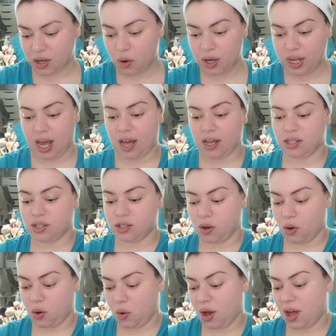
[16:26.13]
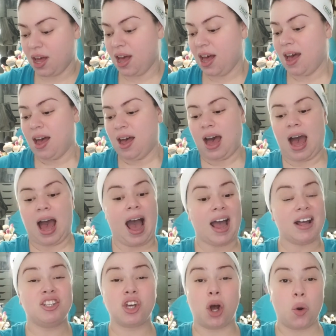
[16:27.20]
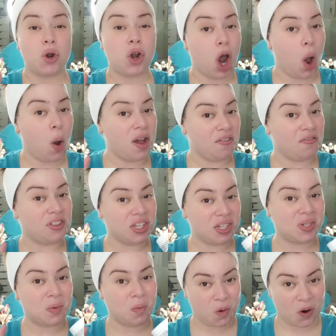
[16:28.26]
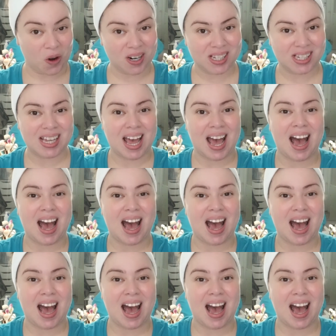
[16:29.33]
Oh yeah, so I don't know if this works,